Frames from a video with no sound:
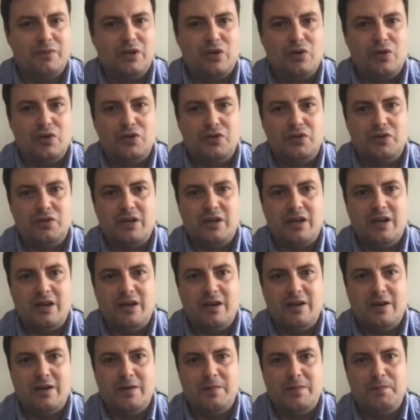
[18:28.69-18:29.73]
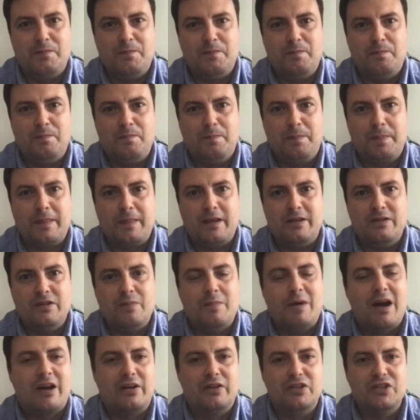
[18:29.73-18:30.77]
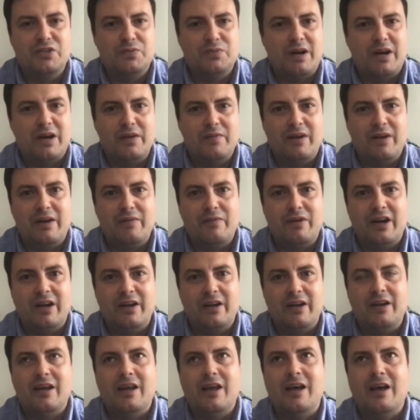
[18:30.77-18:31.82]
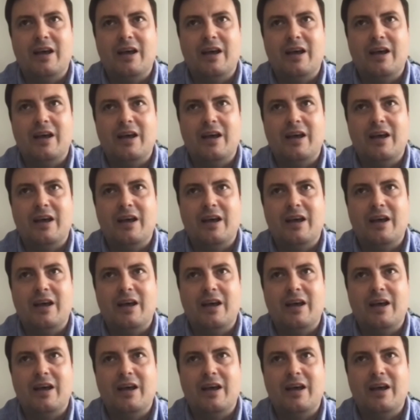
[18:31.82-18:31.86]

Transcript: because the market is very, very, very,